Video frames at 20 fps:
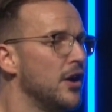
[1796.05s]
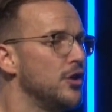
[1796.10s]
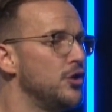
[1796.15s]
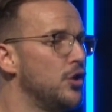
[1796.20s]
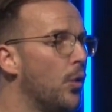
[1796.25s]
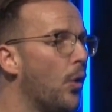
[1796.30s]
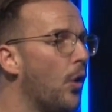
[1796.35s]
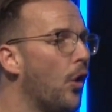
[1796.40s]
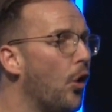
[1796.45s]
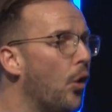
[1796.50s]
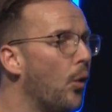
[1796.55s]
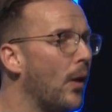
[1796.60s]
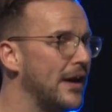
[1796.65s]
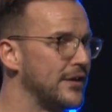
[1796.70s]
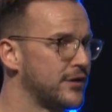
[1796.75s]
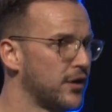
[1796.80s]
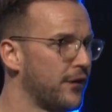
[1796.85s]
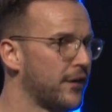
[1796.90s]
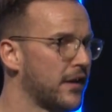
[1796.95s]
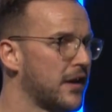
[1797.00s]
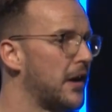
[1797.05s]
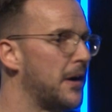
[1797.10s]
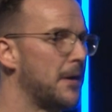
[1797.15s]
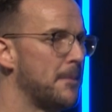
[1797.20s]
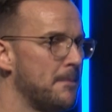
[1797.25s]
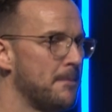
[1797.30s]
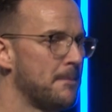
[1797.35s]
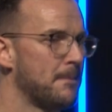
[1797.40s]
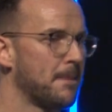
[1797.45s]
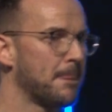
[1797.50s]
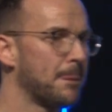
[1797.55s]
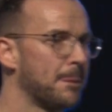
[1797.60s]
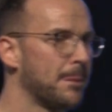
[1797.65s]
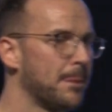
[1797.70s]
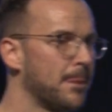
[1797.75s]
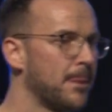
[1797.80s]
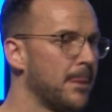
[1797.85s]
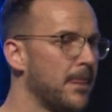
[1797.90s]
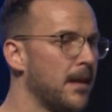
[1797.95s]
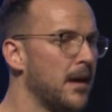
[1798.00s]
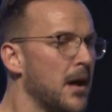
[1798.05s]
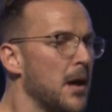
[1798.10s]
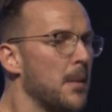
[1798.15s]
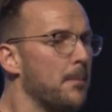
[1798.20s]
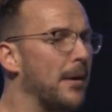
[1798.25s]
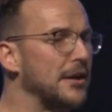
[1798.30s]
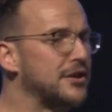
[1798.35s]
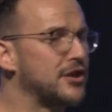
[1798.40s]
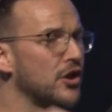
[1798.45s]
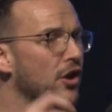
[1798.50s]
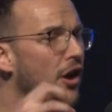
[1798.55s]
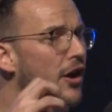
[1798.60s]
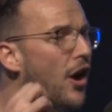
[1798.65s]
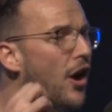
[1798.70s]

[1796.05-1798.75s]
you will always overcome. But you've